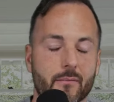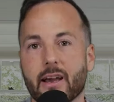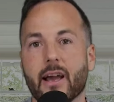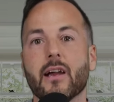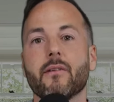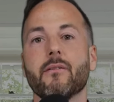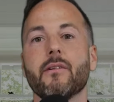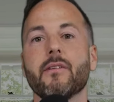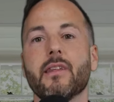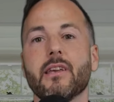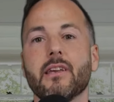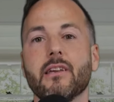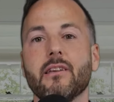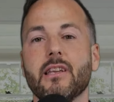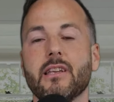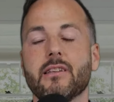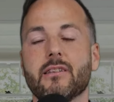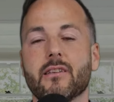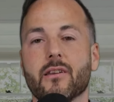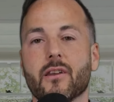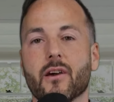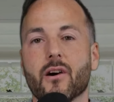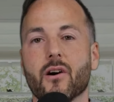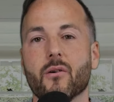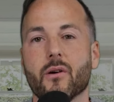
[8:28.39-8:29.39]
Everything you need to
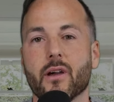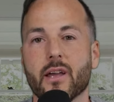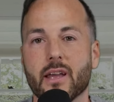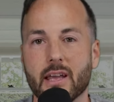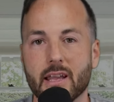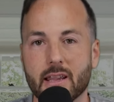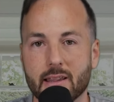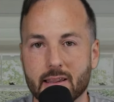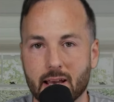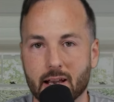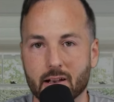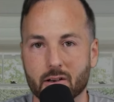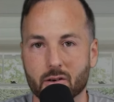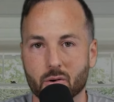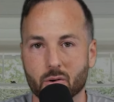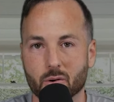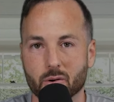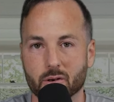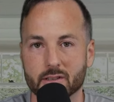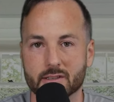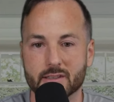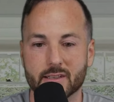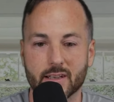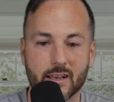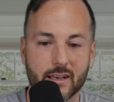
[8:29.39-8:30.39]
know in that
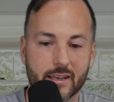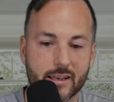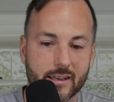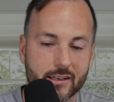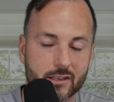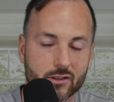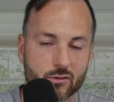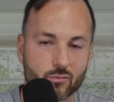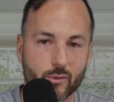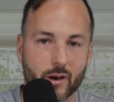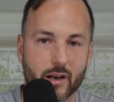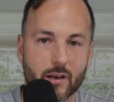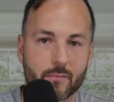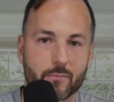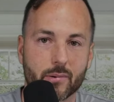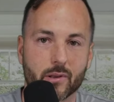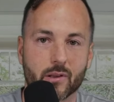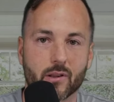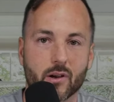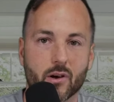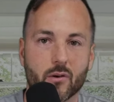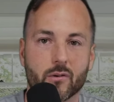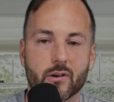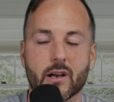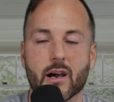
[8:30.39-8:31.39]
course is right
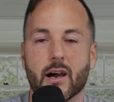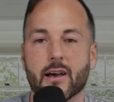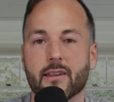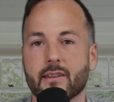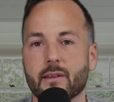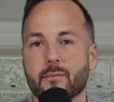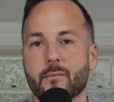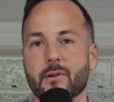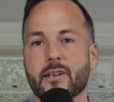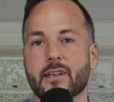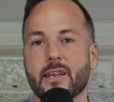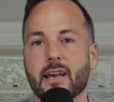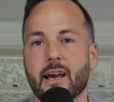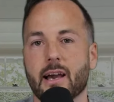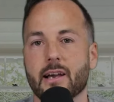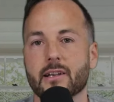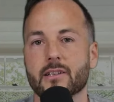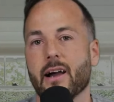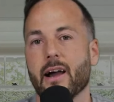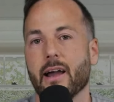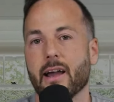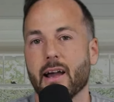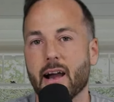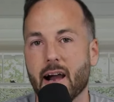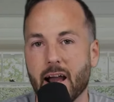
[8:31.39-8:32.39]
below in Unlimited Cash.
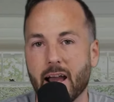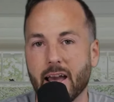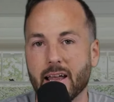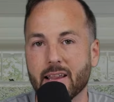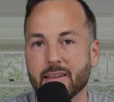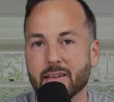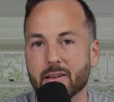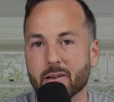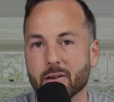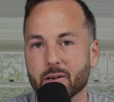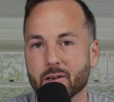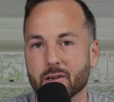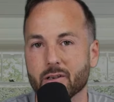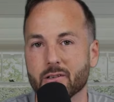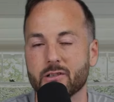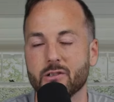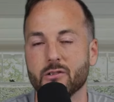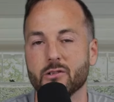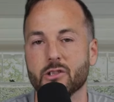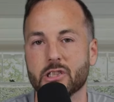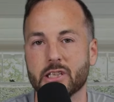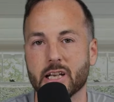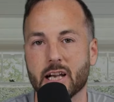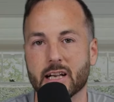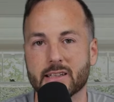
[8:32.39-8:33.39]
I highly urge you
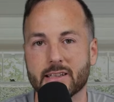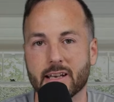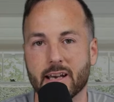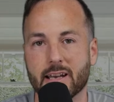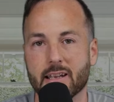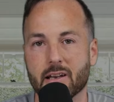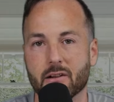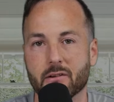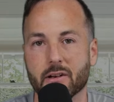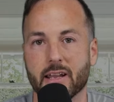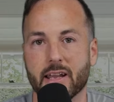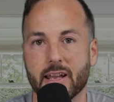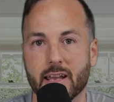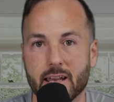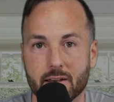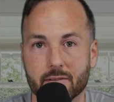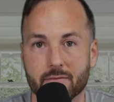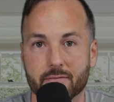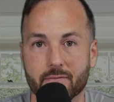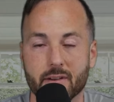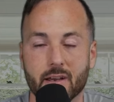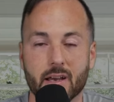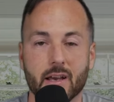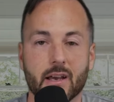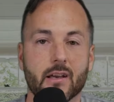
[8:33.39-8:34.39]
check that out
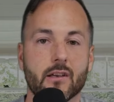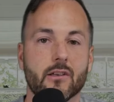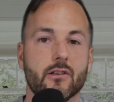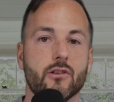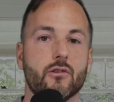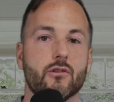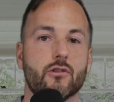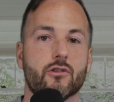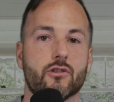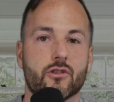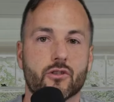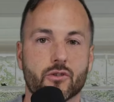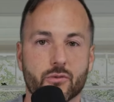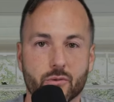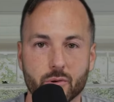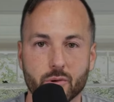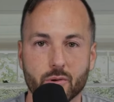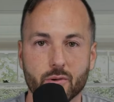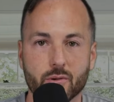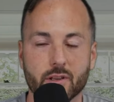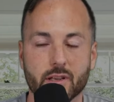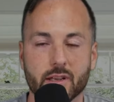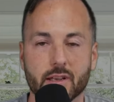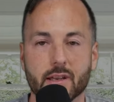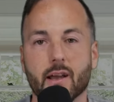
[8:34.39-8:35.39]
if you
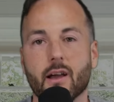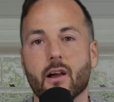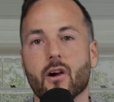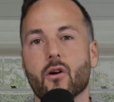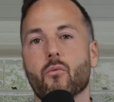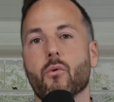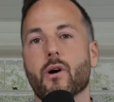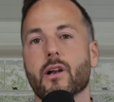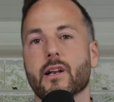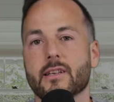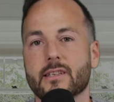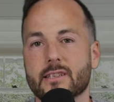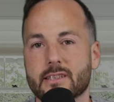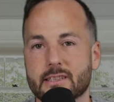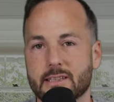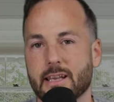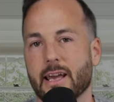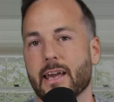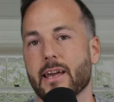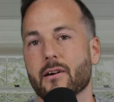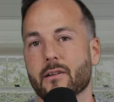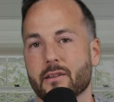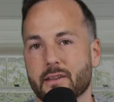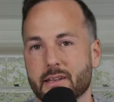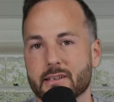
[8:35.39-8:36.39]
truly want to
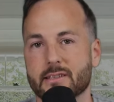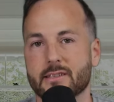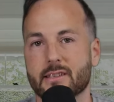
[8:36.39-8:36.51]
scale this